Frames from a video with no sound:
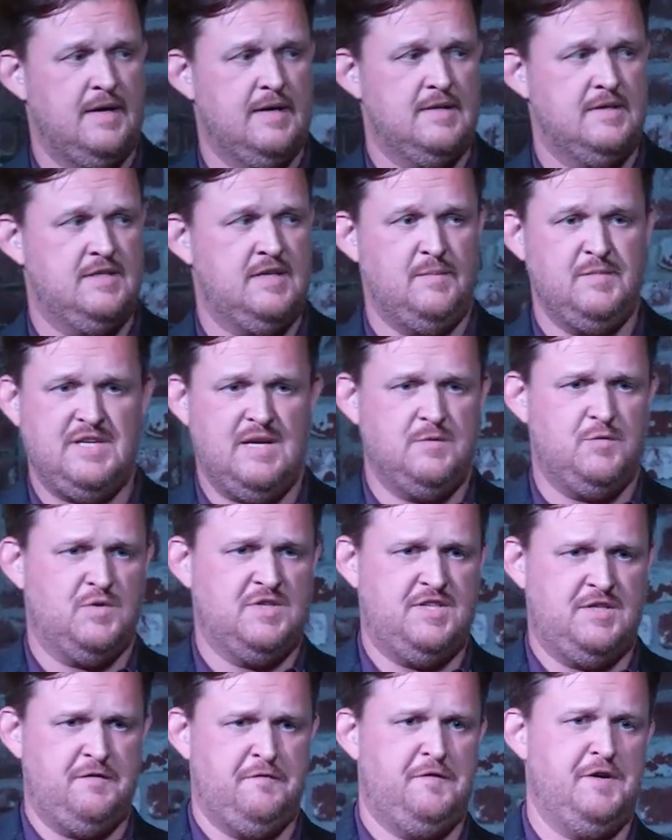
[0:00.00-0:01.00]
Sometimes
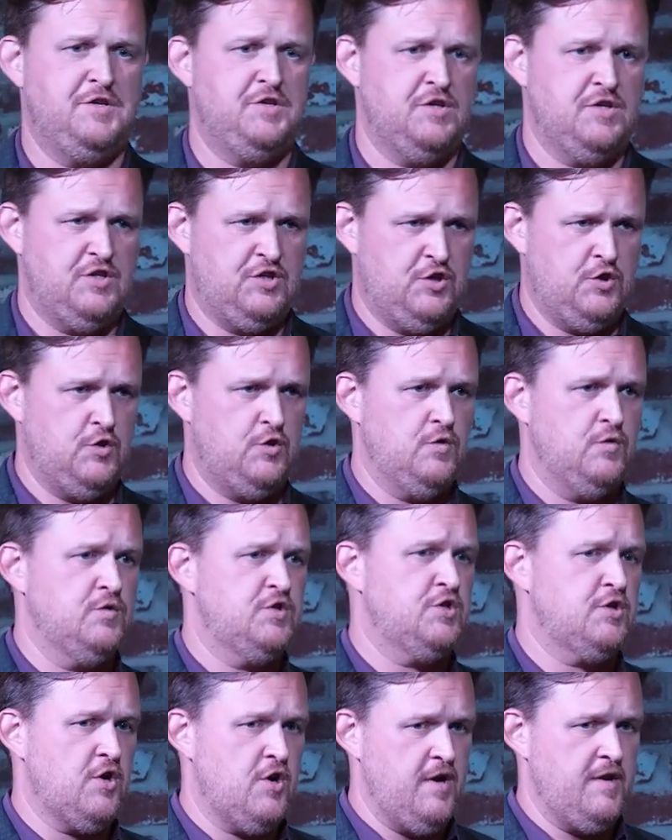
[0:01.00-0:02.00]
was sufficient to
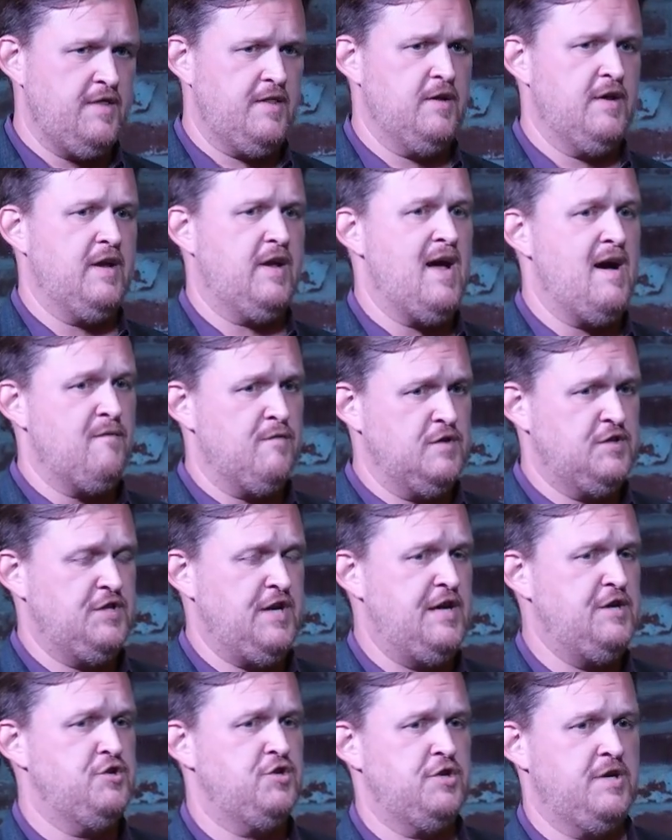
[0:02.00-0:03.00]
start the
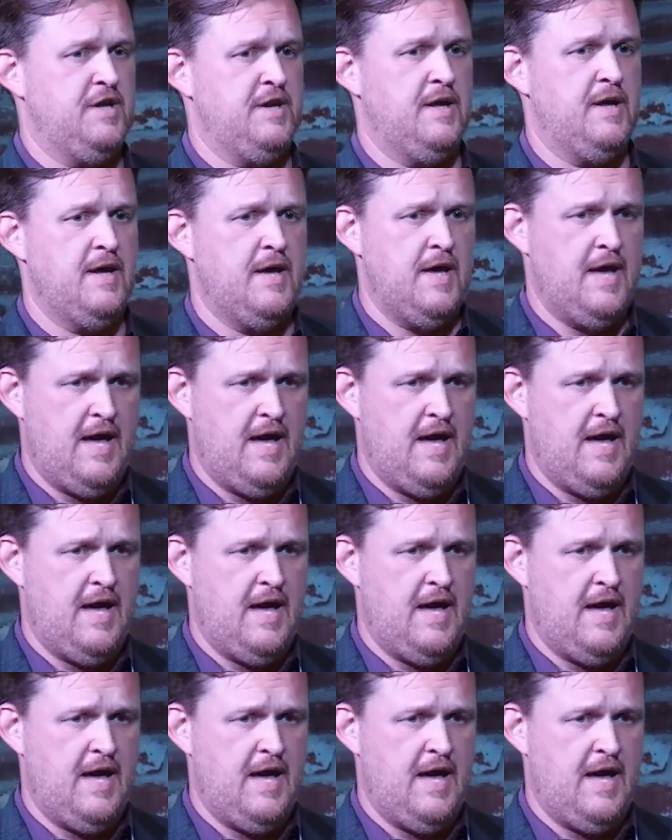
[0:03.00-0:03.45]
conversation